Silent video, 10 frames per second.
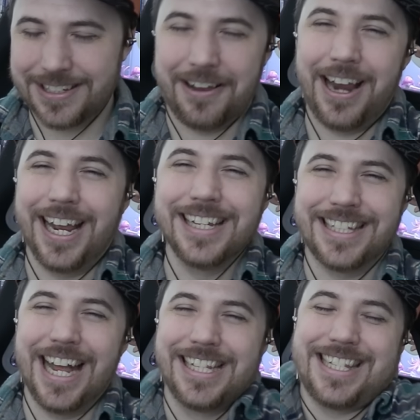so I guess
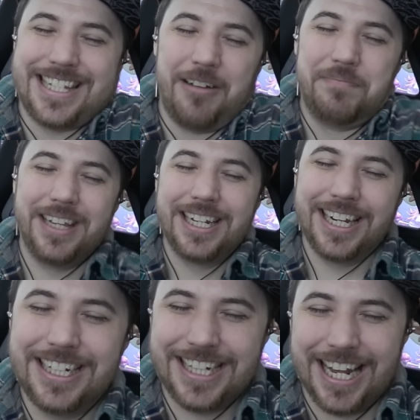that's something.
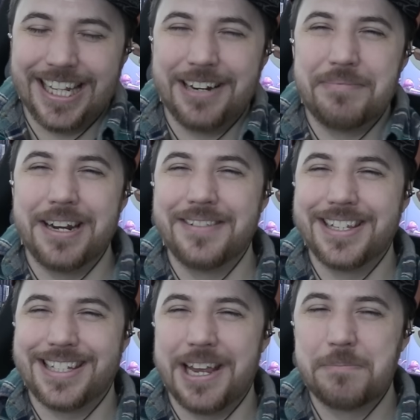Got a little bit of the
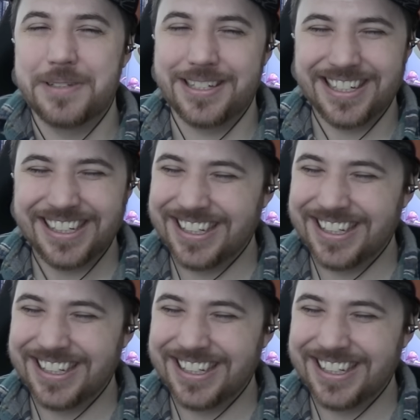sips.